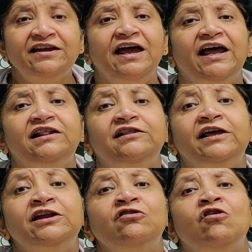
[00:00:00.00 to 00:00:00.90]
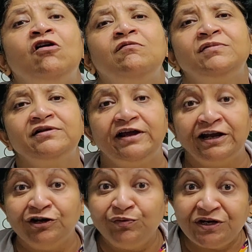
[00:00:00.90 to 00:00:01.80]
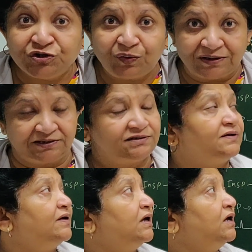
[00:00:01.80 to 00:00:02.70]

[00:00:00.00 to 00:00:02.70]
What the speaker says: and healthy normal individuals.